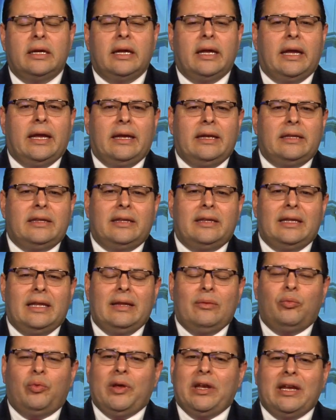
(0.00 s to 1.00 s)
and
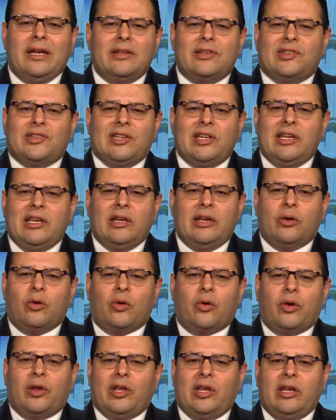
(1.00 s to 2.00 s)
we didn't see
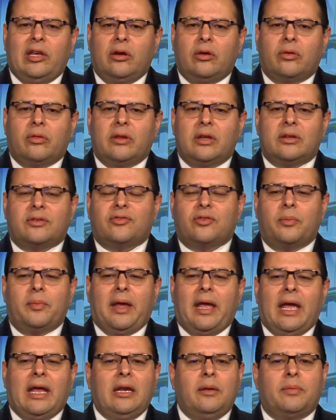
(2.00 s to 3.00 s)
or hear this from
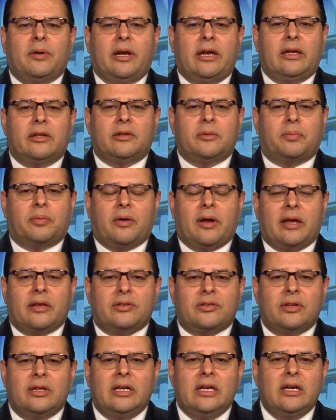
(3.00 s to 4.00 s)
anybody in the
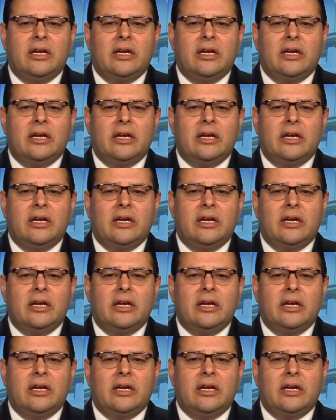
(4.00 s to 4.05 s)
press.